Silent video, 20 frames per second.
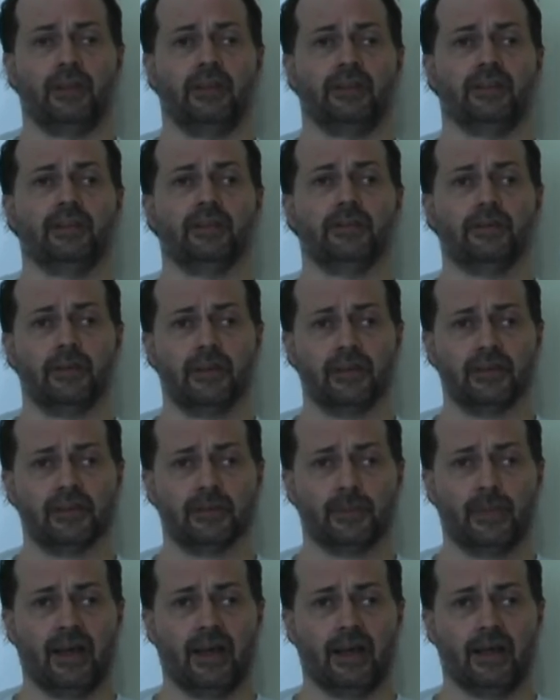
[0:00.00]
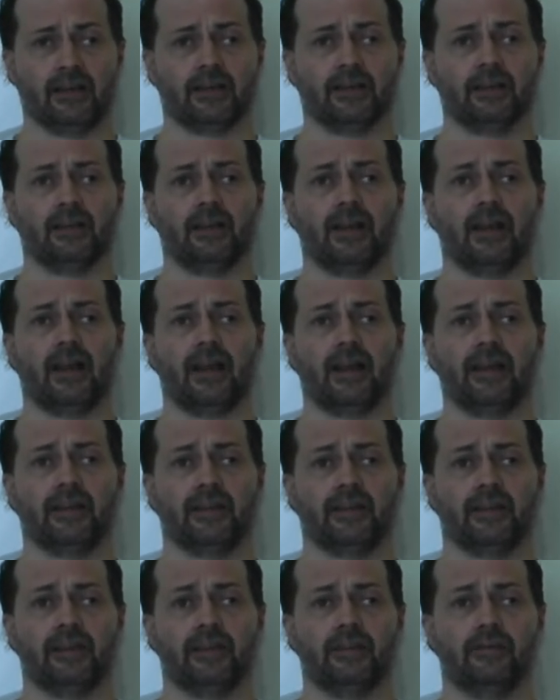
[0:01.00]
In this first part, I
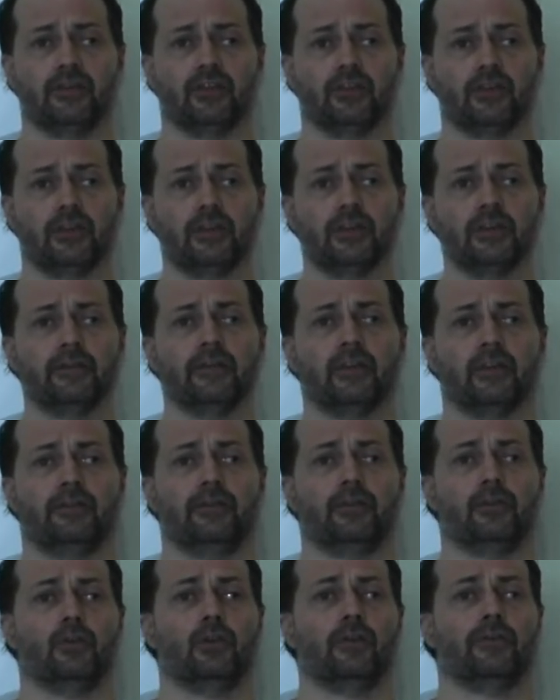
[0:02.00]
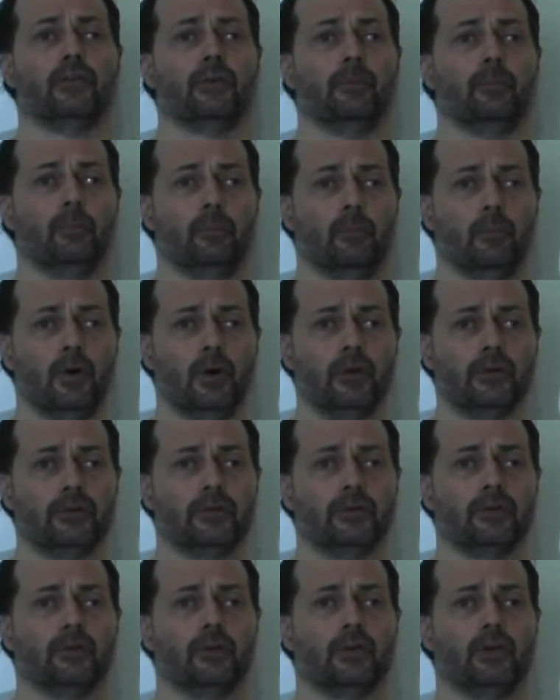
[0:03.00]
give a short overview of the
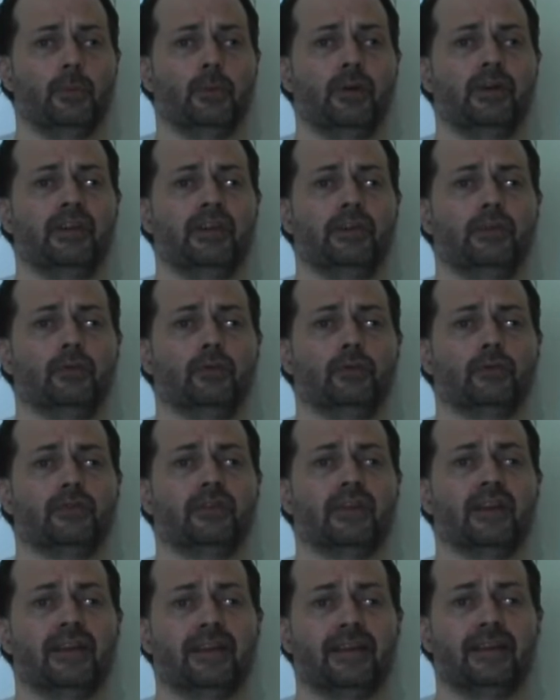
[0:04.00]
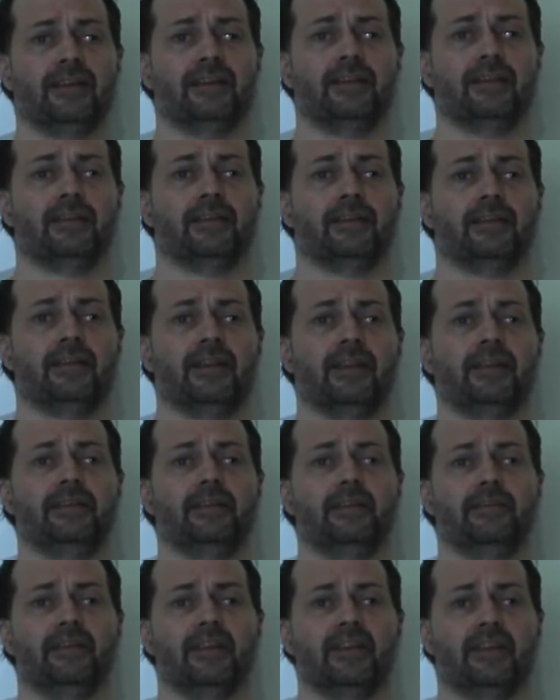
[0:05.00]
most commonly used Redis
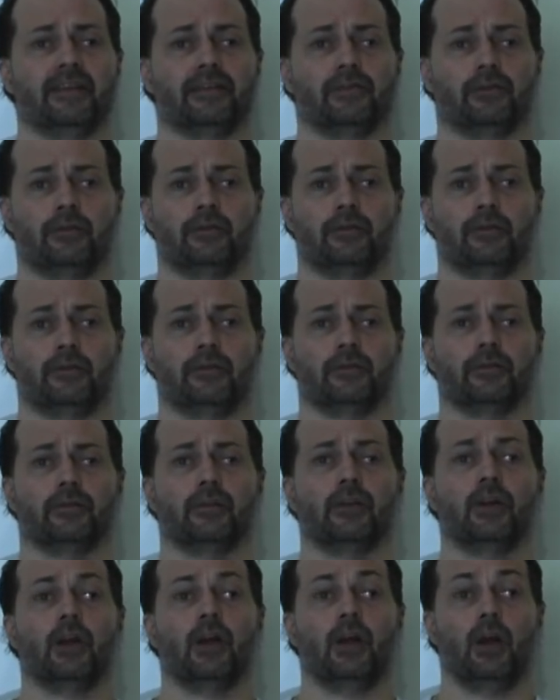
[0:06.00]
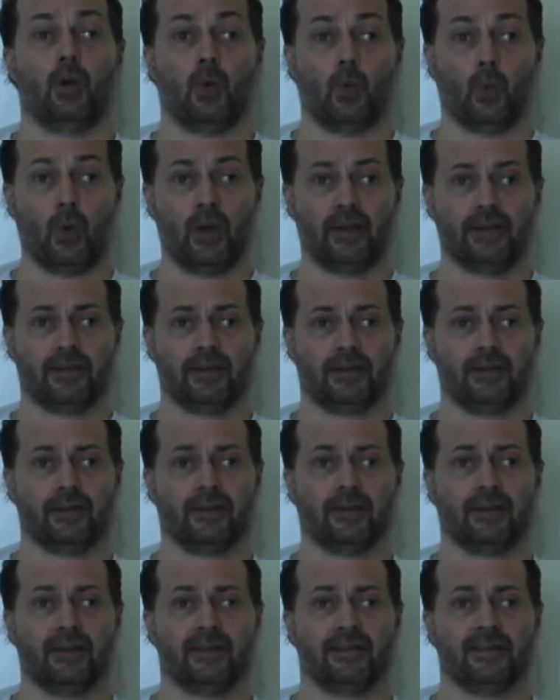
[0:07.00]
native data structures.
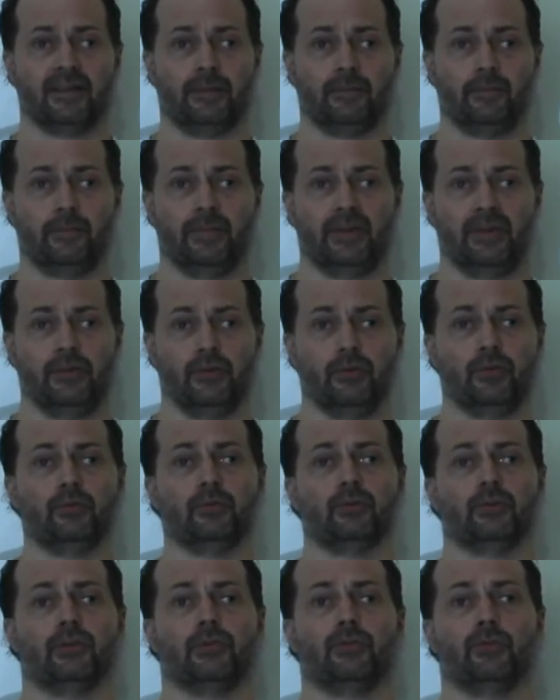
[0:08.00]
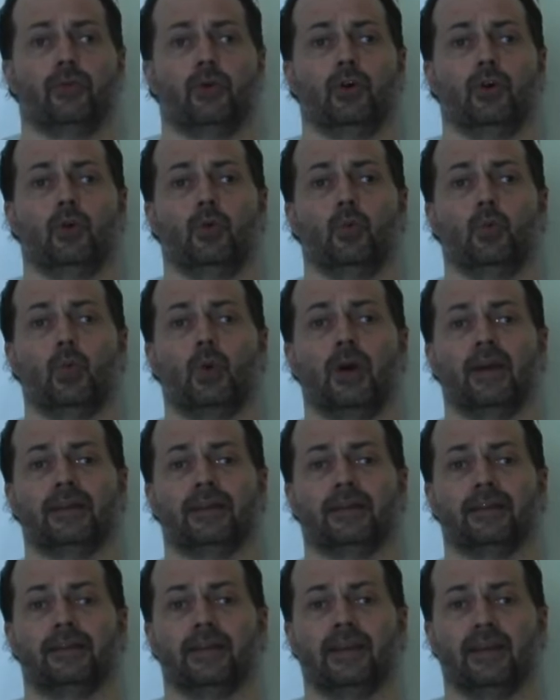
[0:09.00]
What can they be used for, what
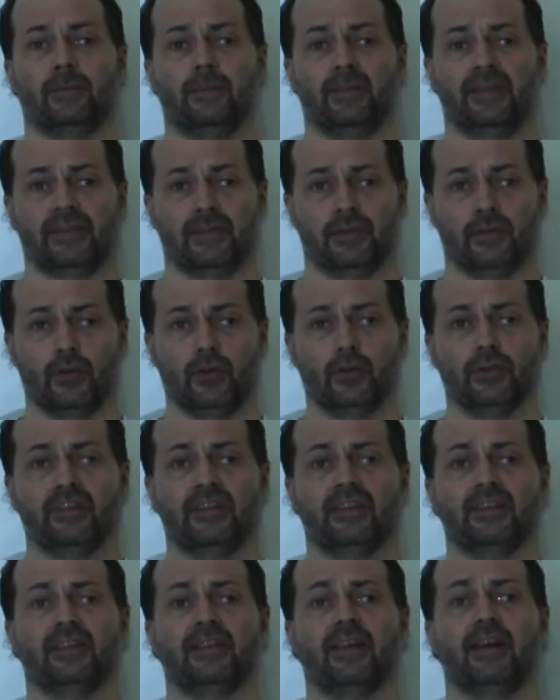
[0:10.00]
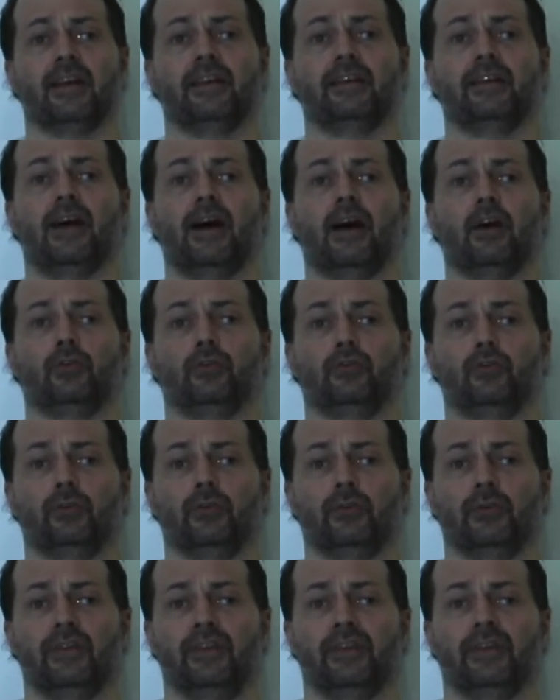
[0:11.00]
can be stored inside, how to
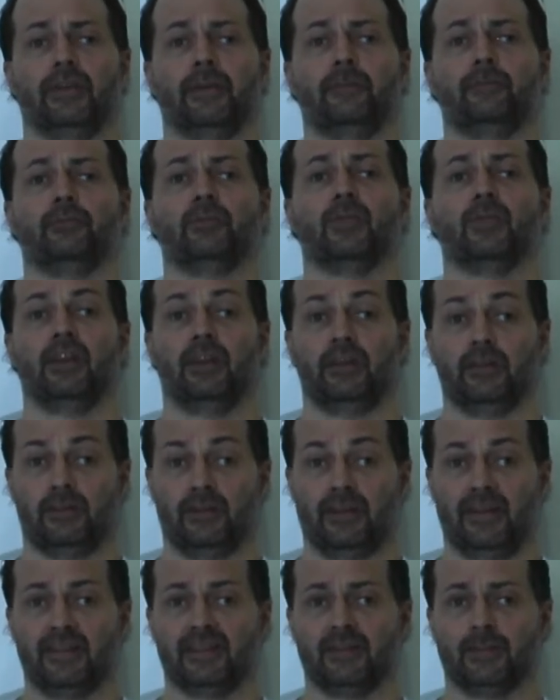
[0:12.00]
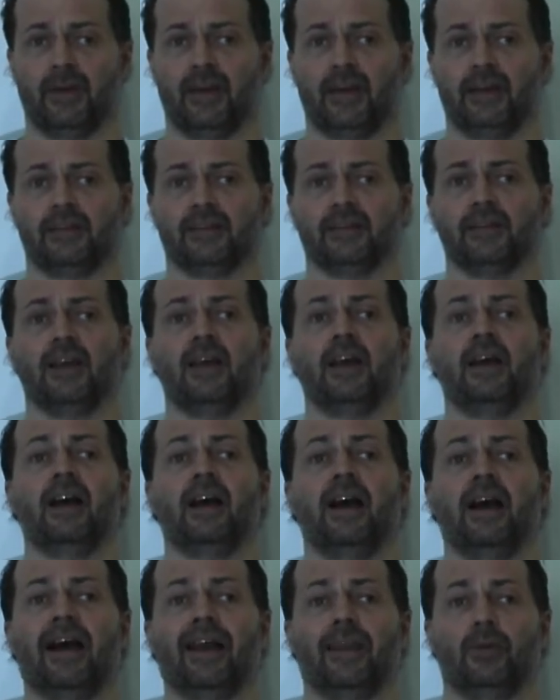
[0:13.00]
use it. In the next part,
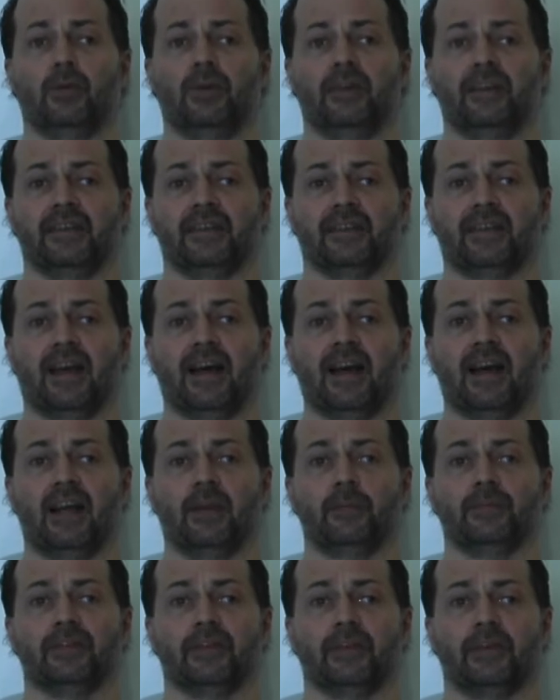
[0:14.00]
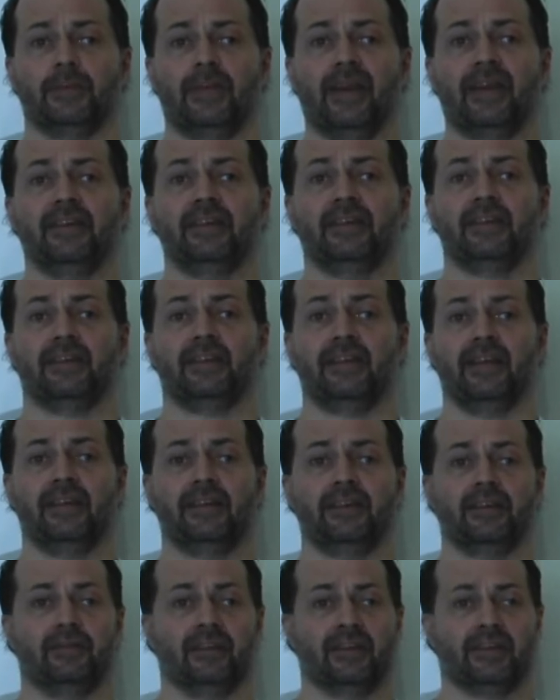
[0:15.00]
I will describe the remaining
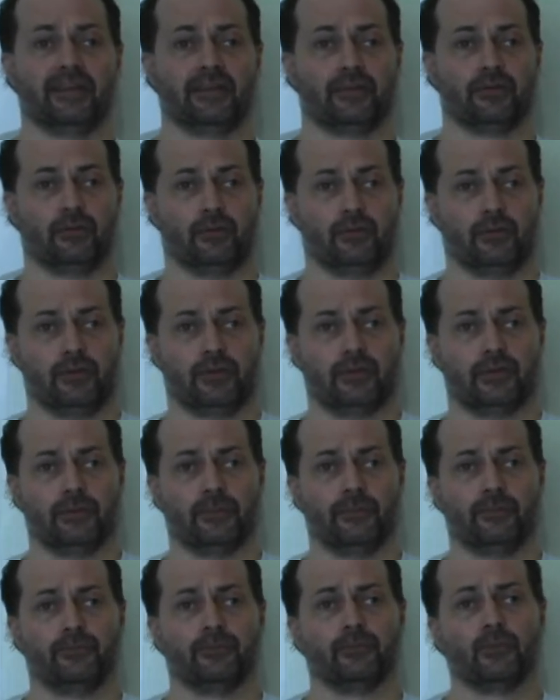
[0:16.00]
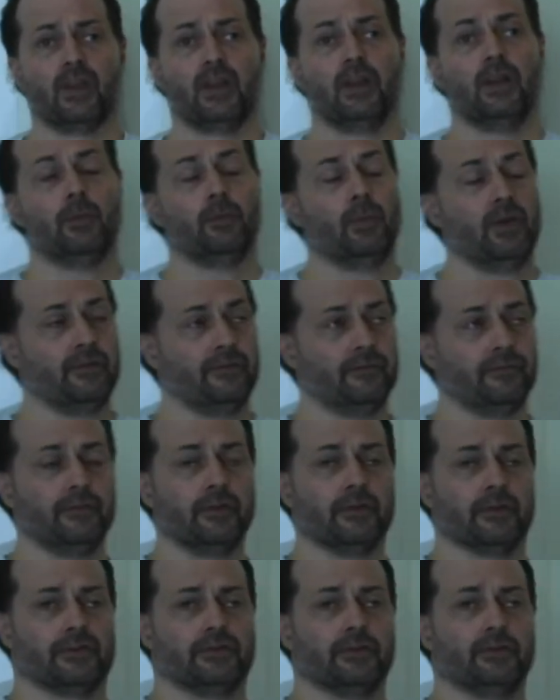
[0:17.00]
native data structures. But
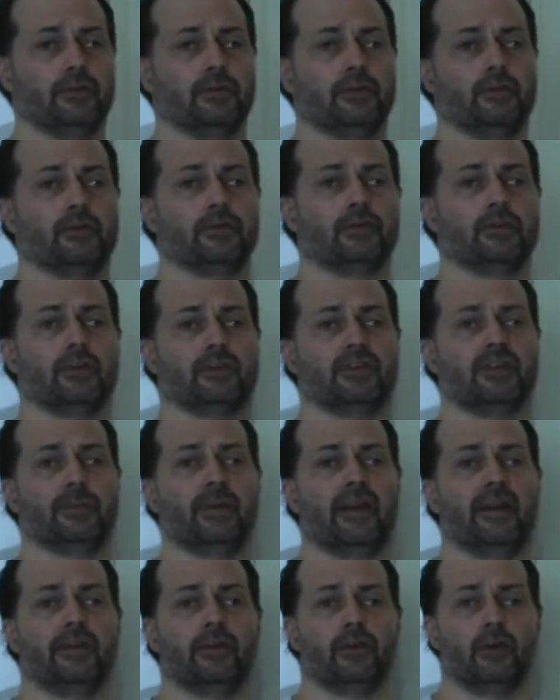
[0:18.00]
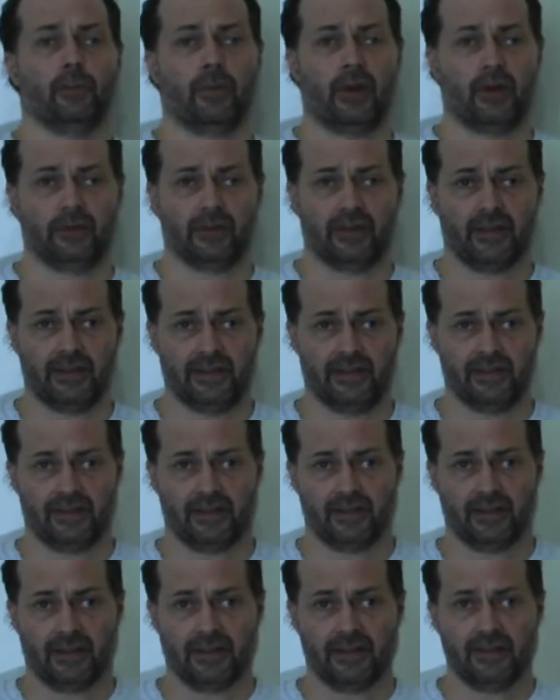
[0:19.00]
first, a short reminder about
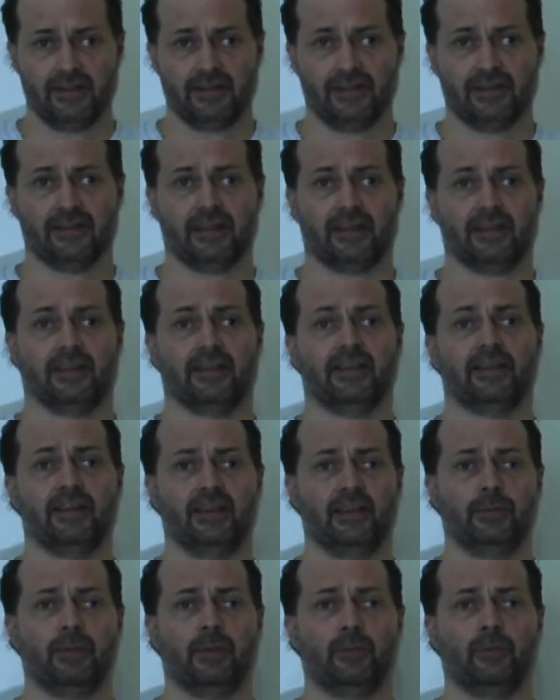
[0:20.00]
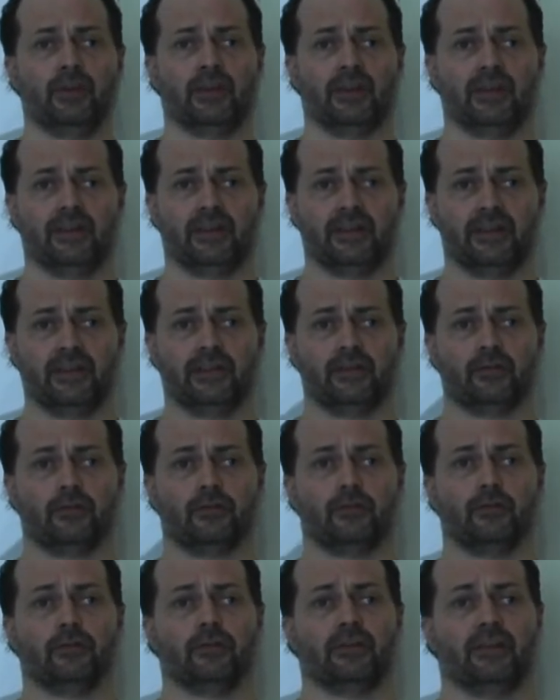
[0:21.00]
Redis. Redis is an in-memory key
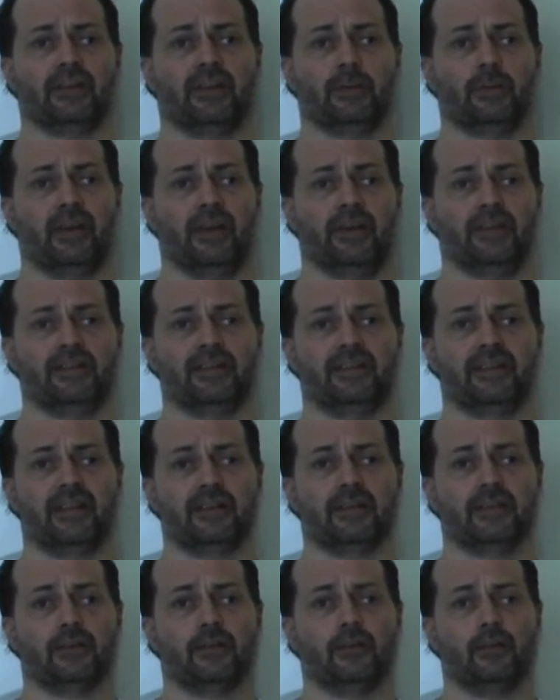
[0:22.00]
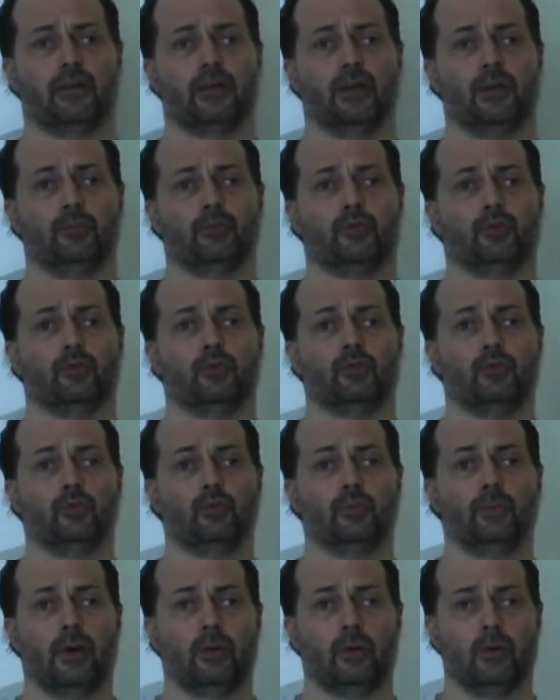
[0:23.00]
structure database. It can store up to
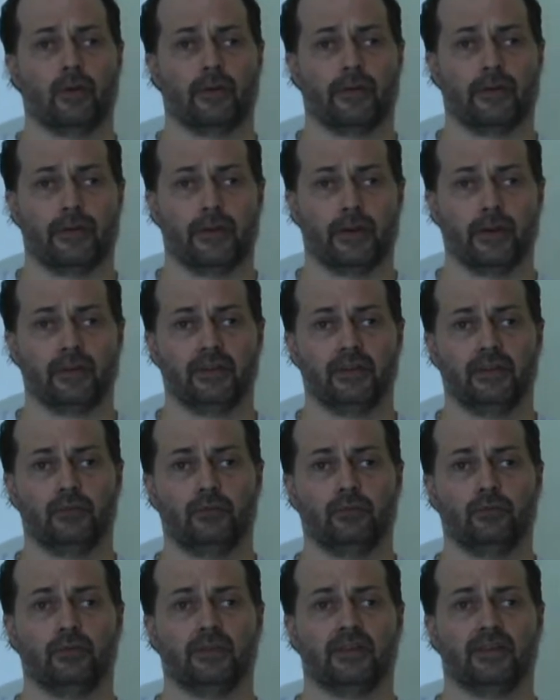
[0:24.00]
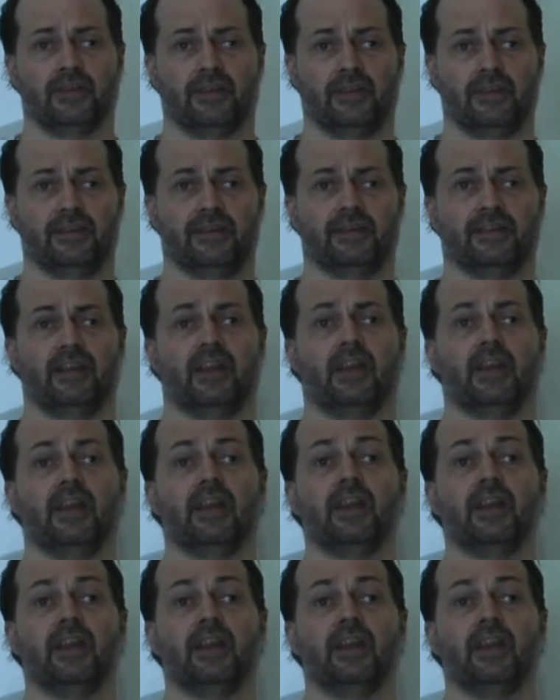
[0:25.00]
2^32 keys.